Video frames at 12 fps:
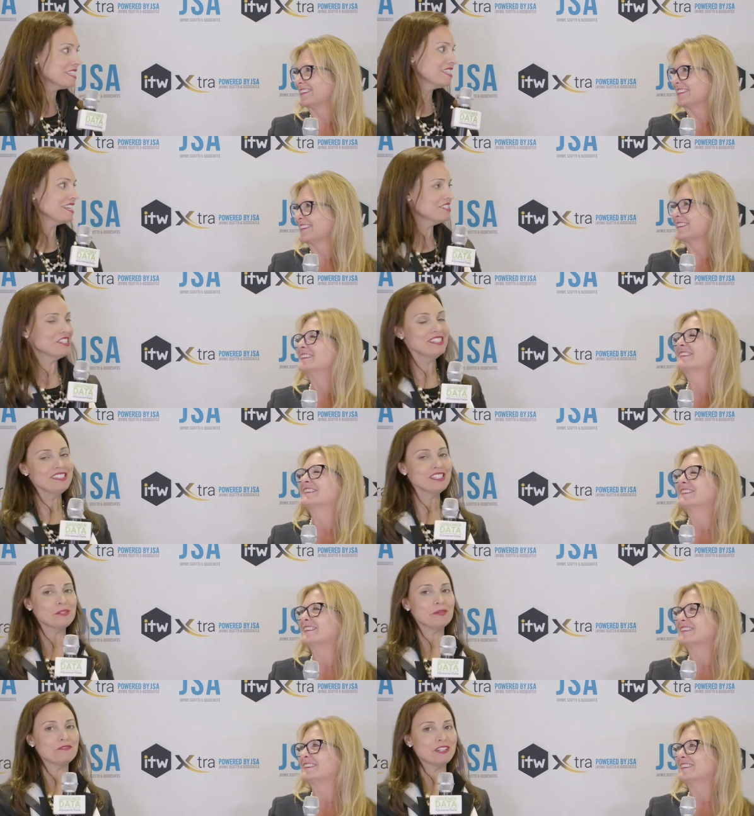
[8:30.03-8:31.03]
Speaker 1: attention to
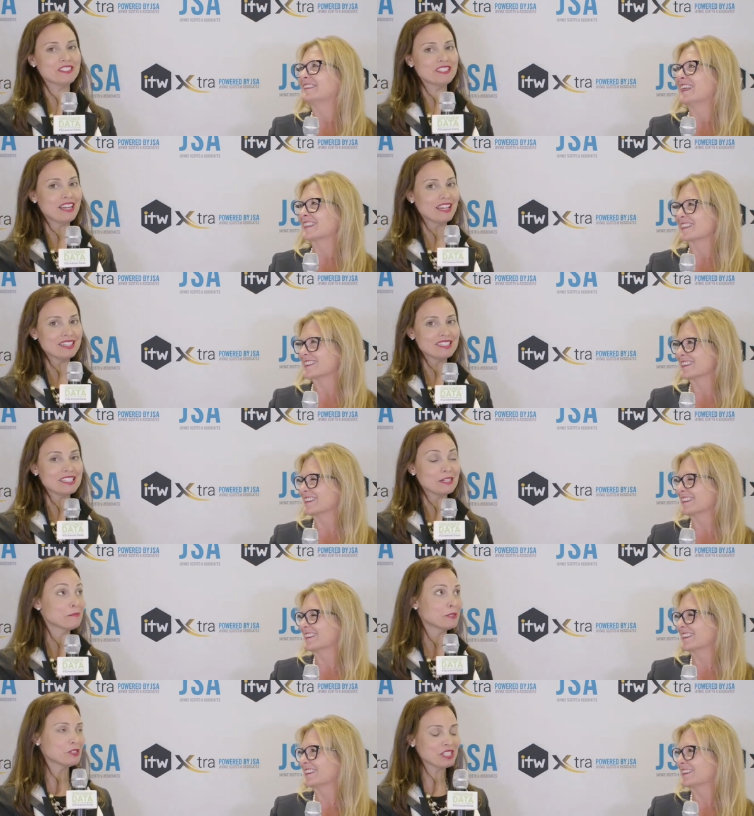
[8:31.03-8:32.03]
Involta and its
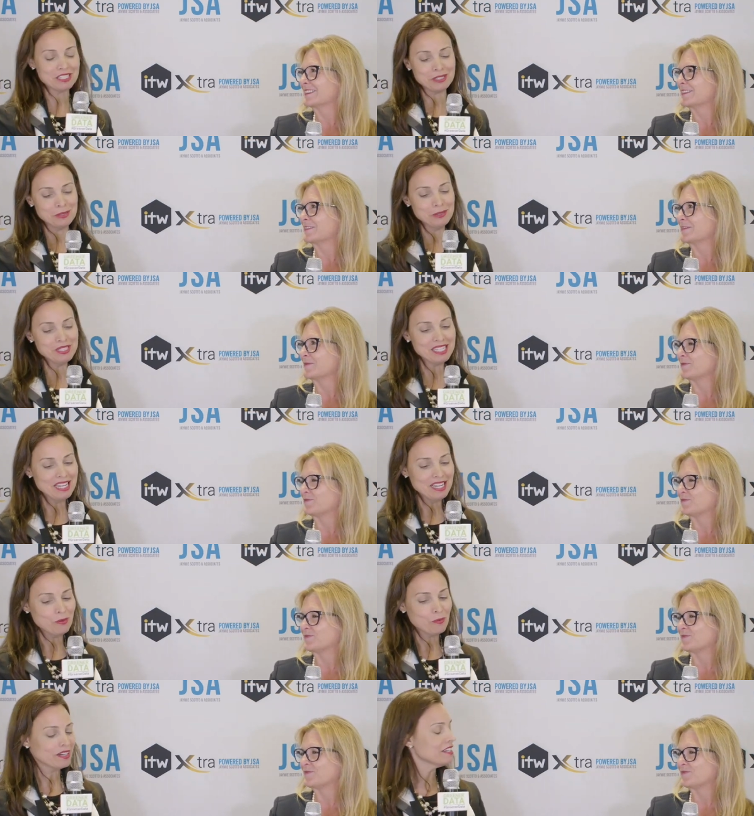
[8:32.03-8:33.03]
emerging news.
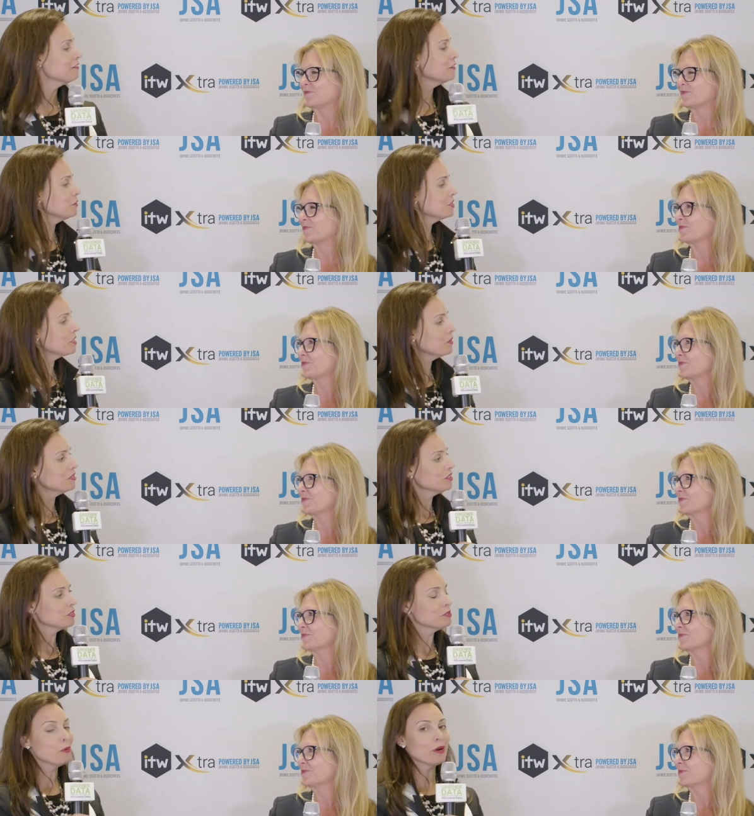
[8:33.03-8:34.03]
Where can our viewers go to
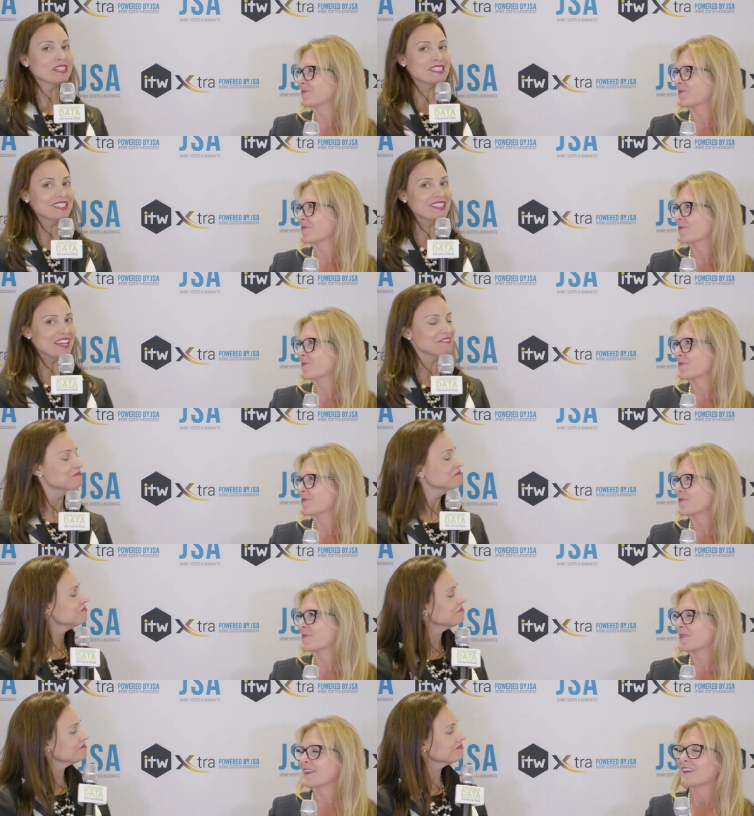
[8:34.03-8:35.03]
learn more until then?
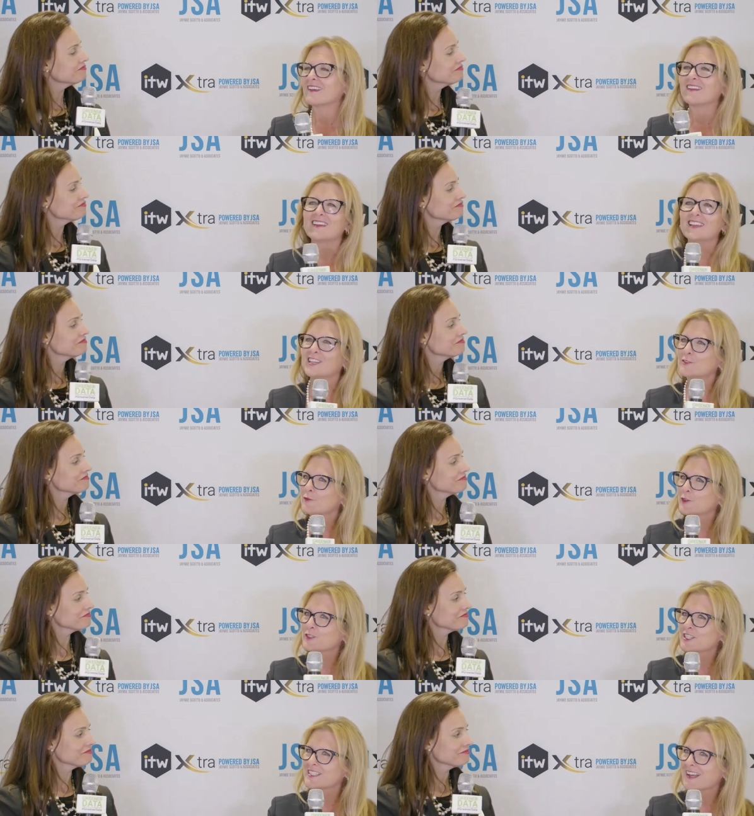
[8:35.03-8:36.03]

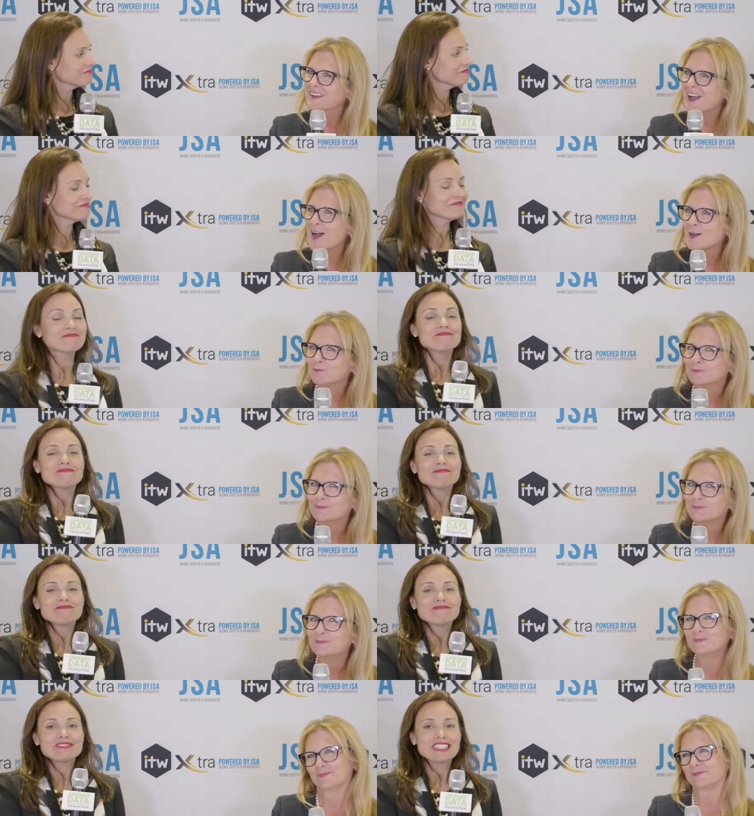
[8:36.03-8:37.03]
Involta.com.
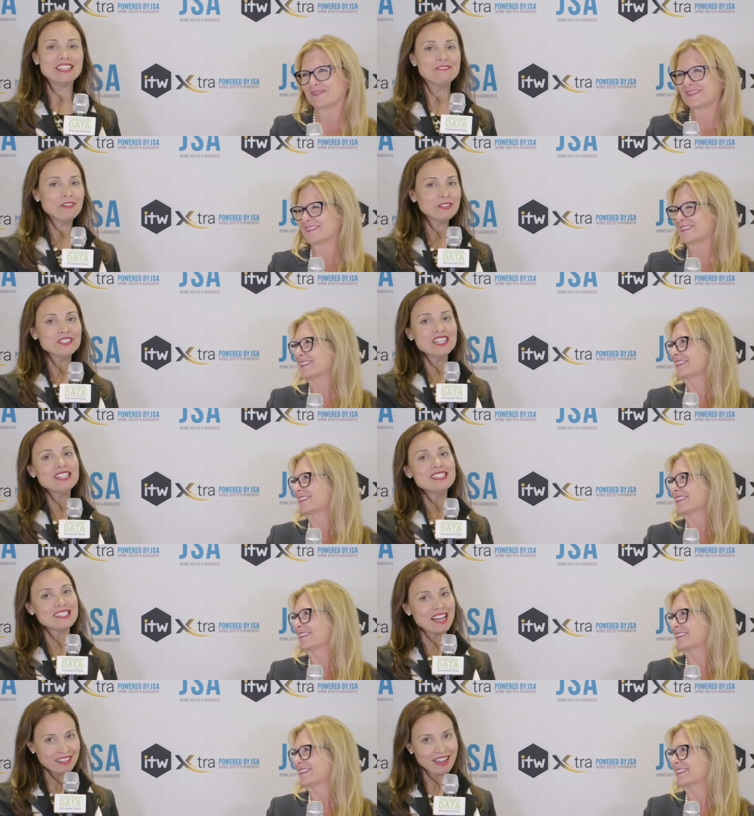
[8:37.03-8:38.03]

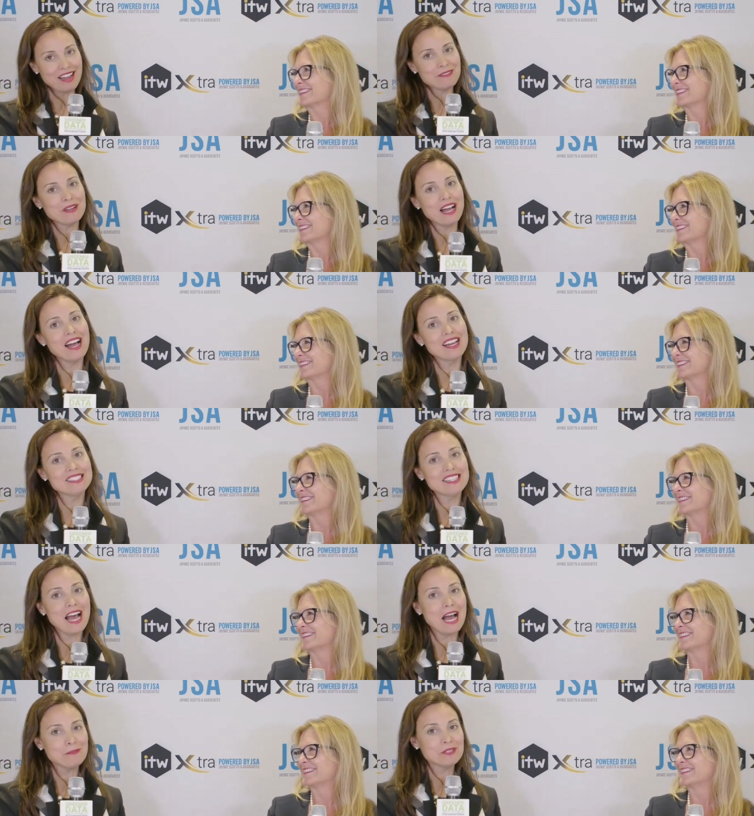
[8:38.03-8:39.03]
Involta.com, guys.
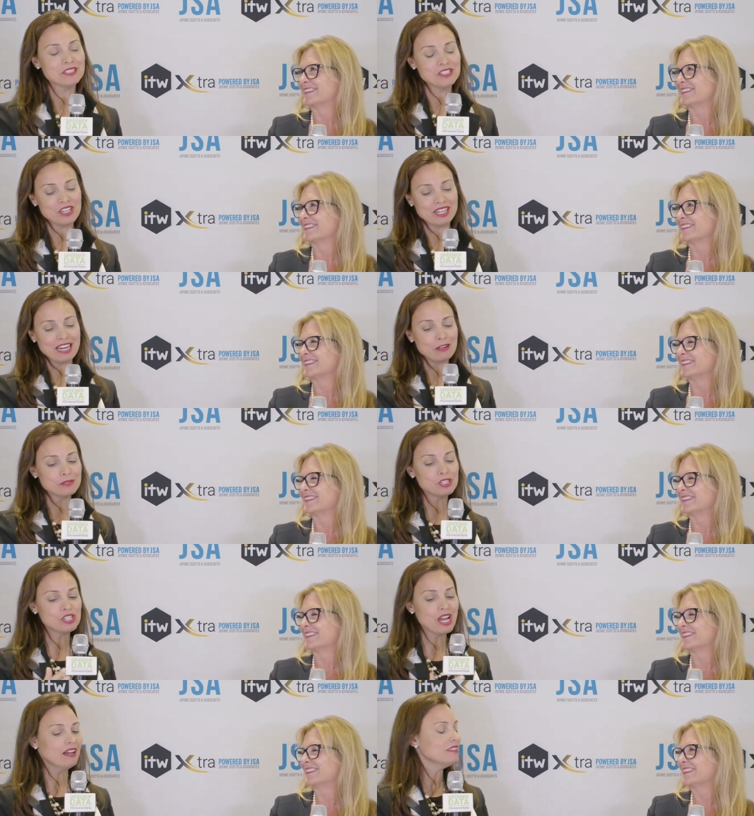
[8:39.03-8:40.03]
Absolutely check it out.
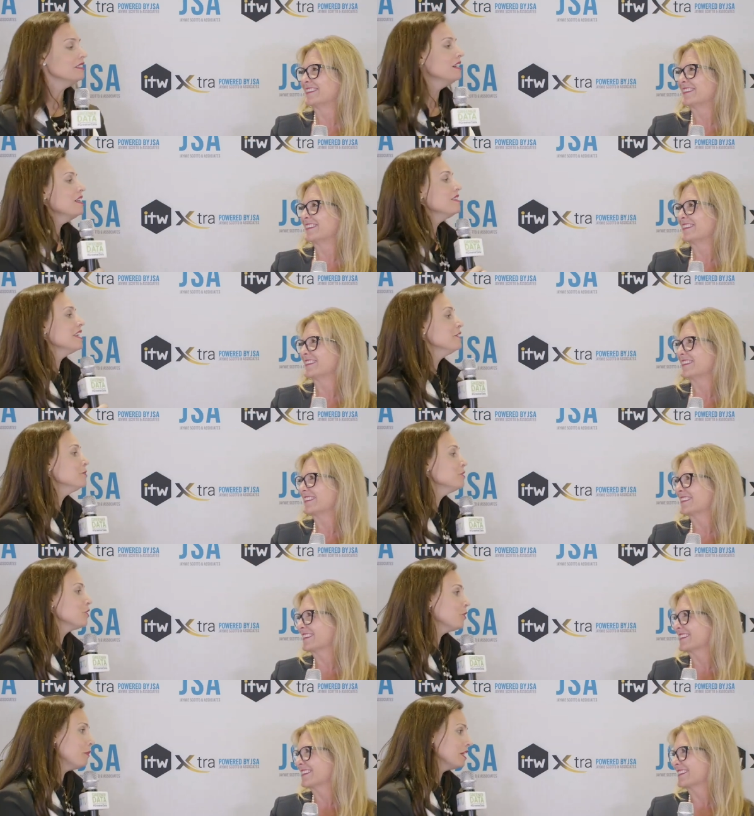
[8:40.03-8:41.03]
Michelle, thank you
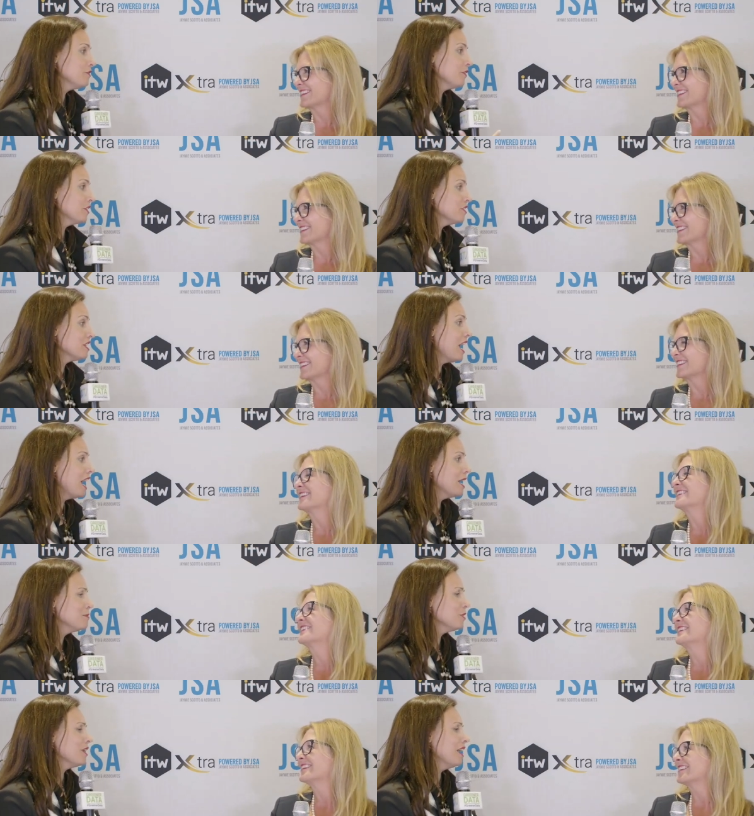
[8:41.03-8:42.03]
so much for your time,
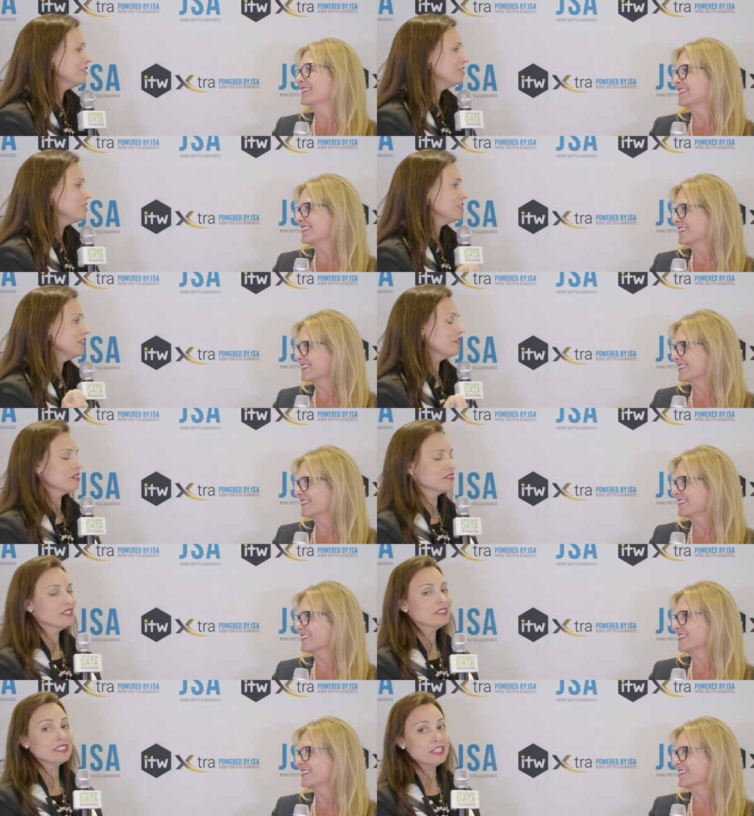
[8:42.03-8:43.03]
your energy, your
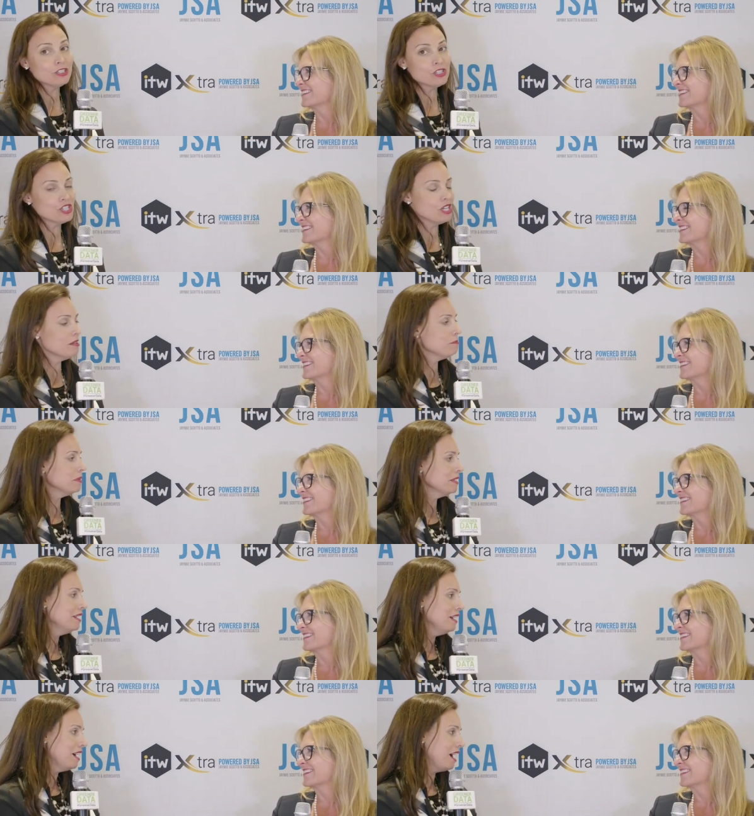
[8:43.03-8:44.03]
leadership.
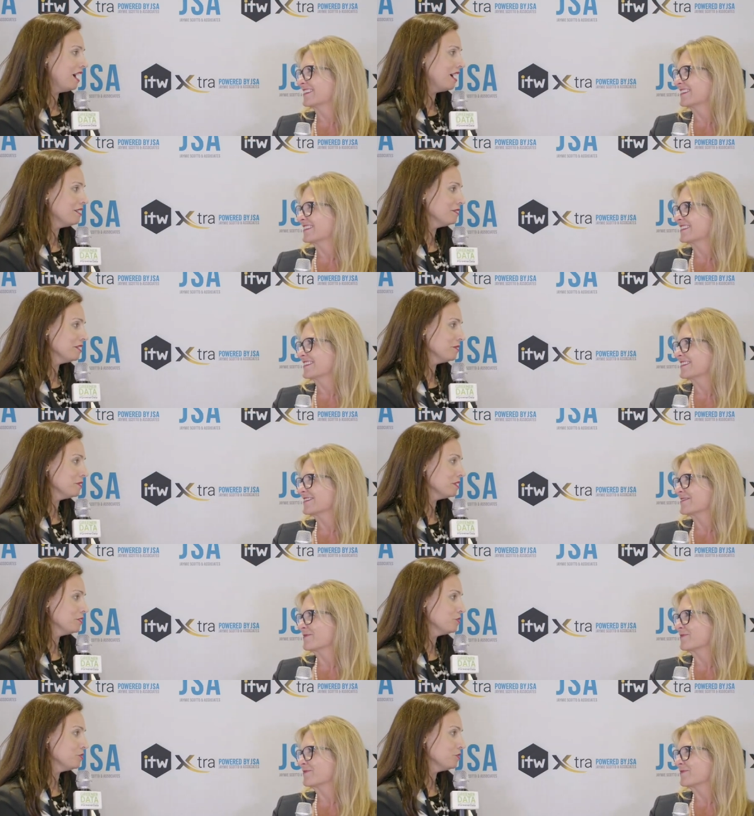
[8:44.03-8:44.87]
Uh, you you